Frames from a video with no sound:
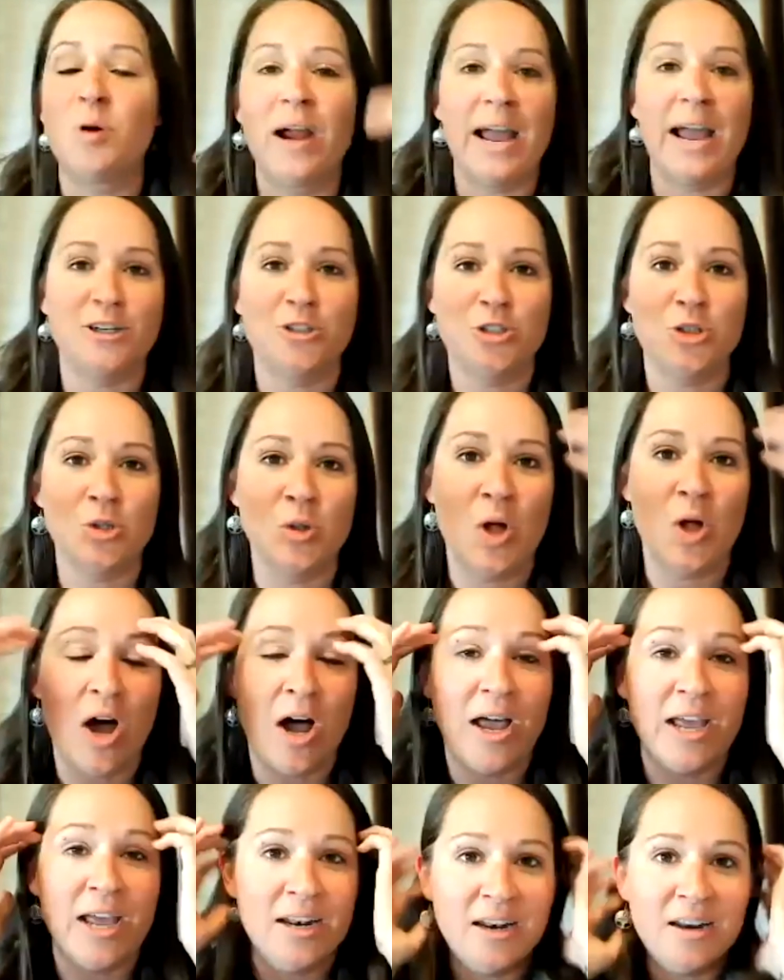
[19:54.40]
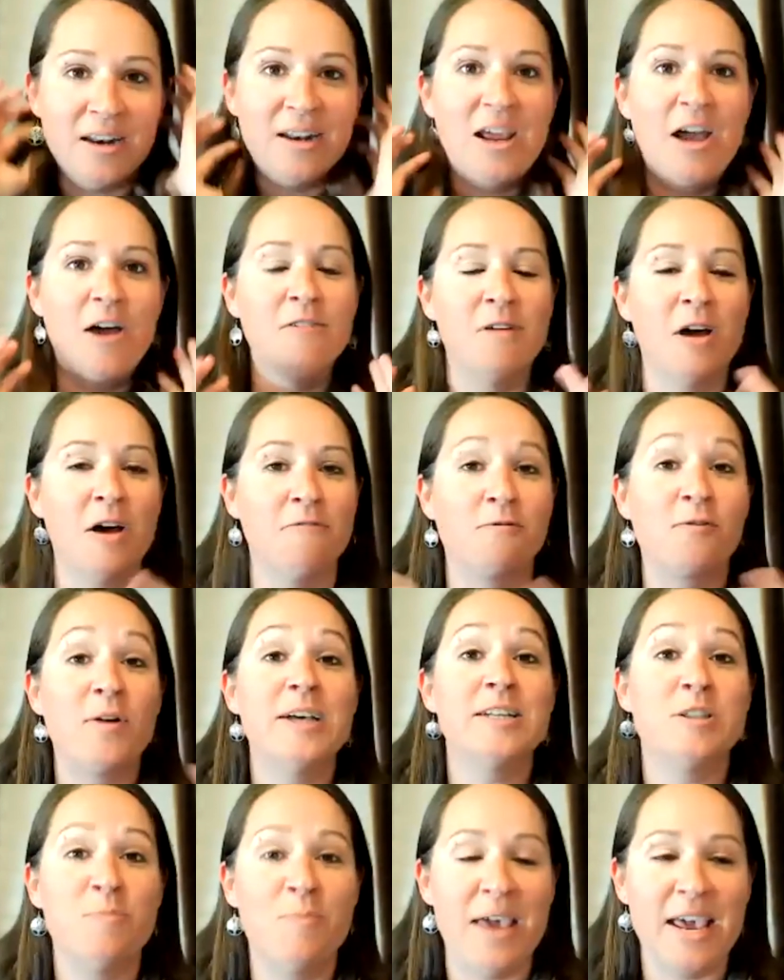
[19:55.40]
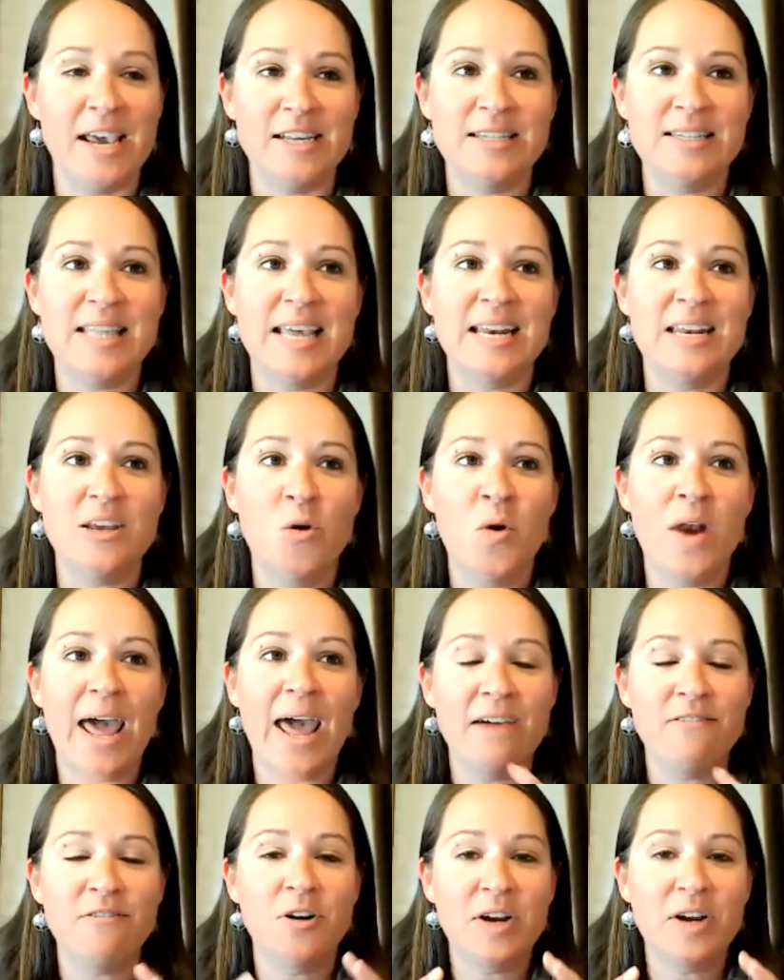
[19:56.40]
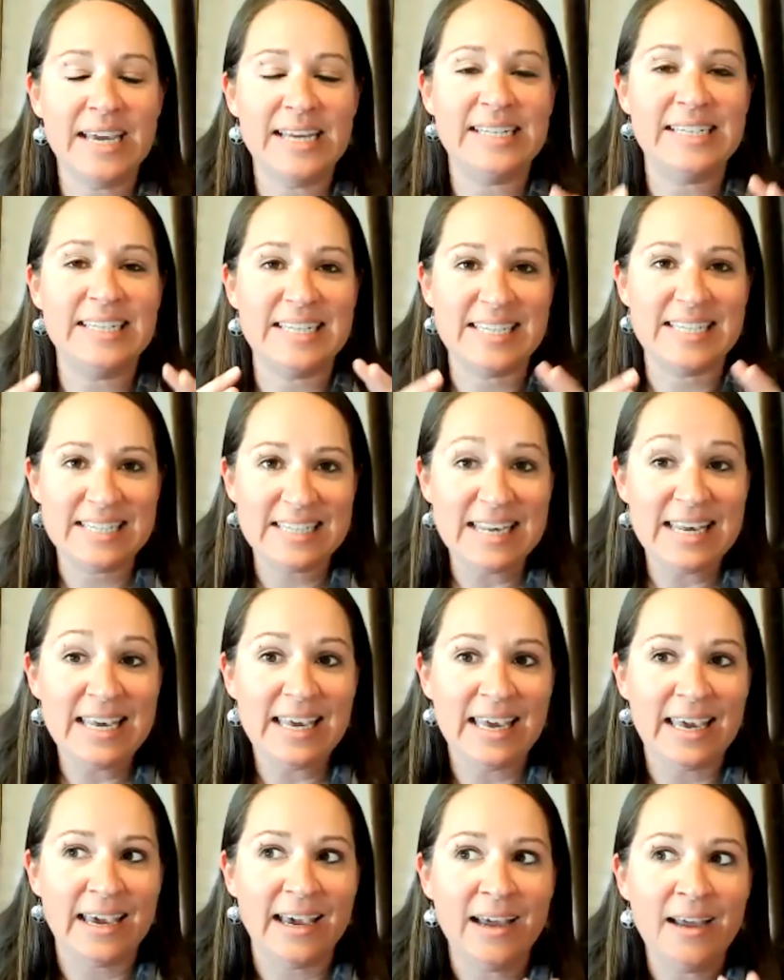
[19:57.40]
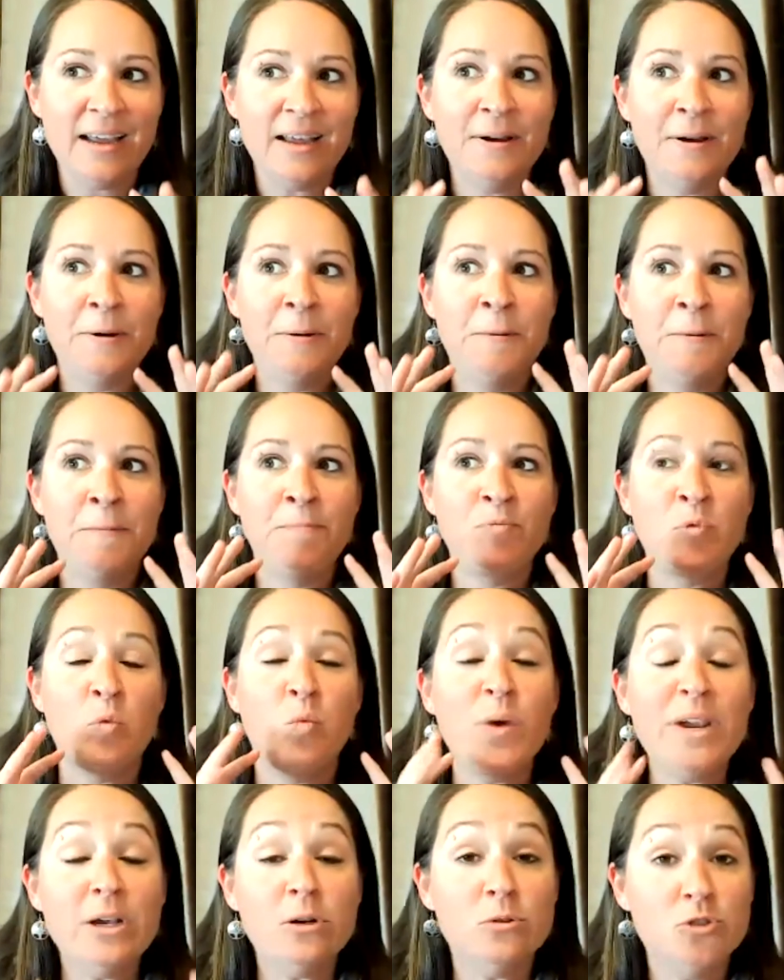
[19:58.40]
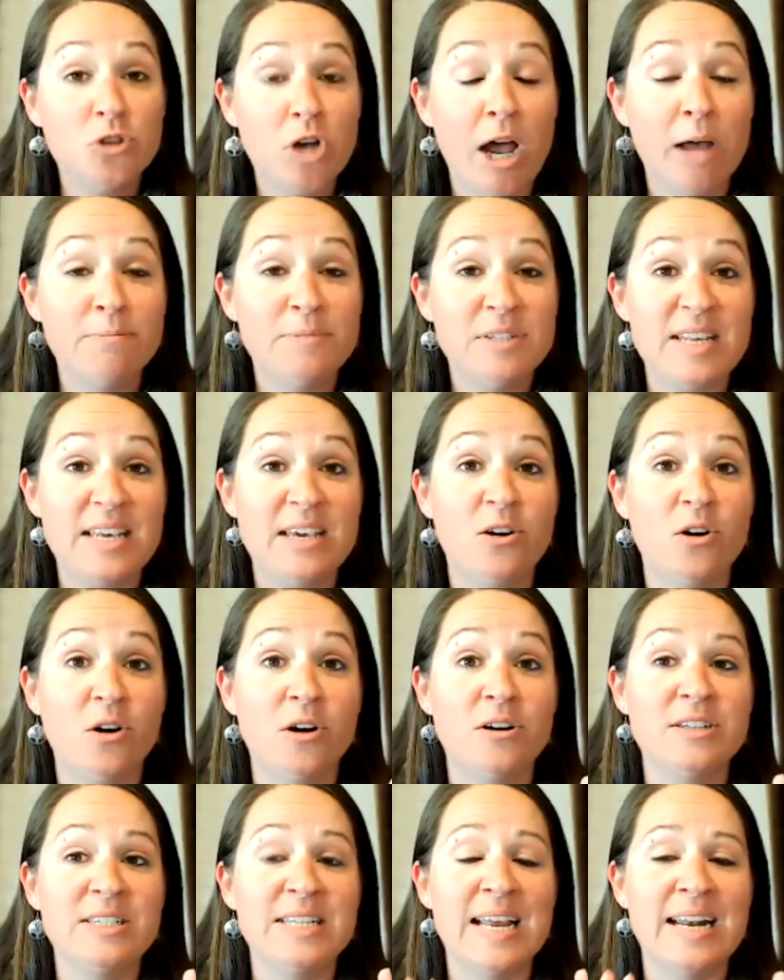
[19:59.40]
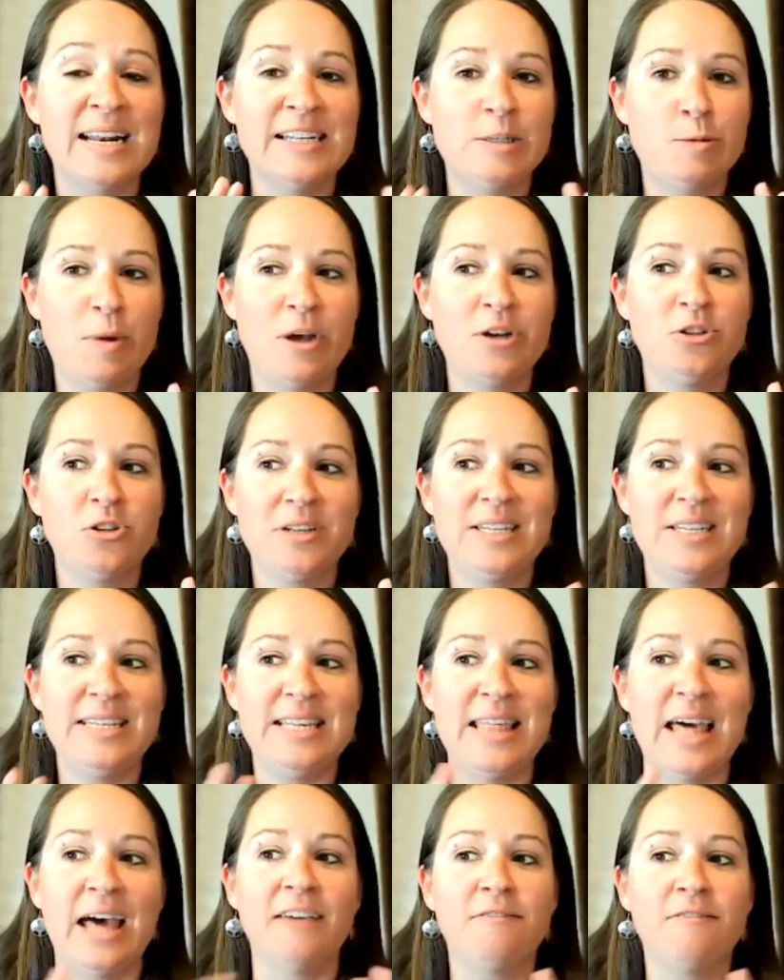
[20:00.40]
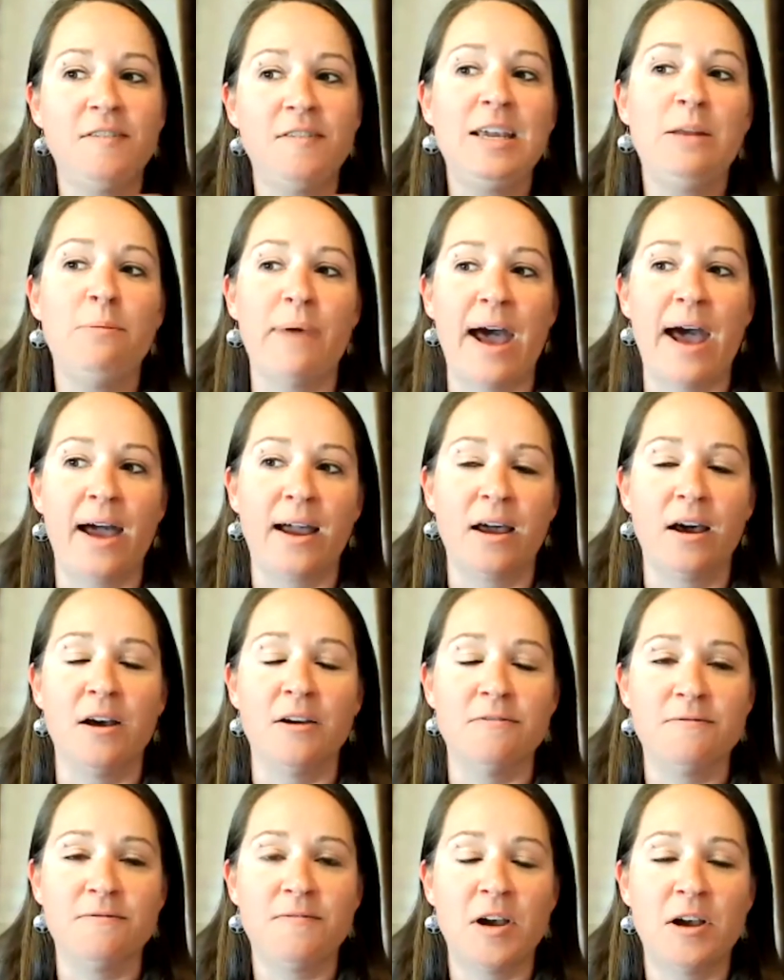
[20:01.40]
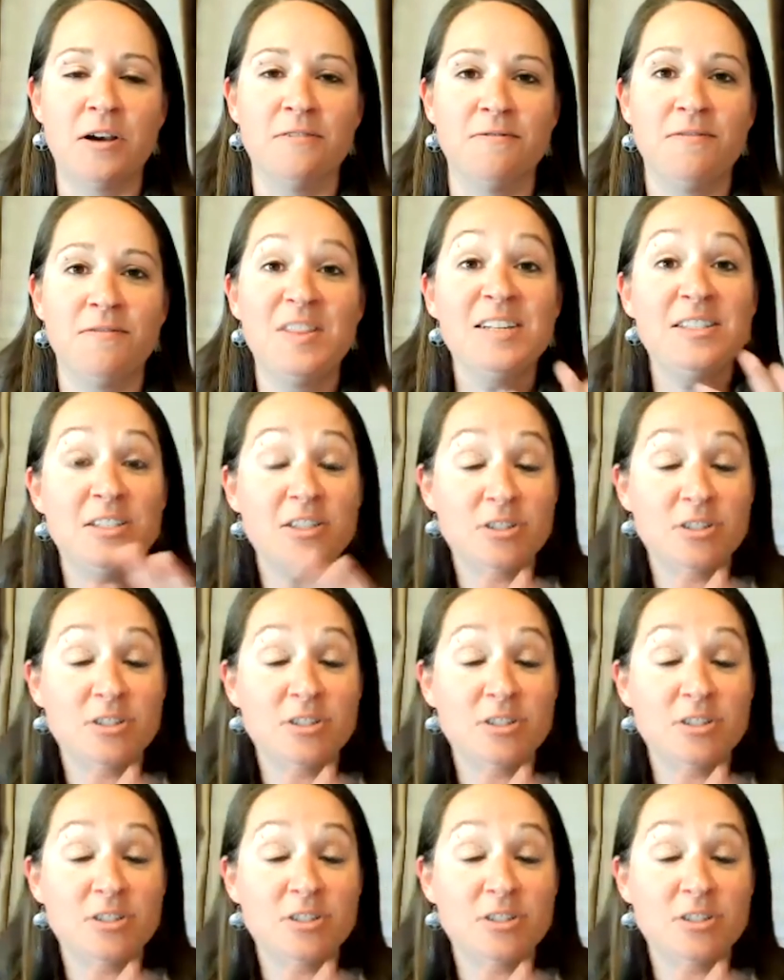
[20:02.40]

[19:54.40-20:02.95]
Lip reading: echelon of resumes. They don't ever get to see real job seekers, and especially see that feedback of this is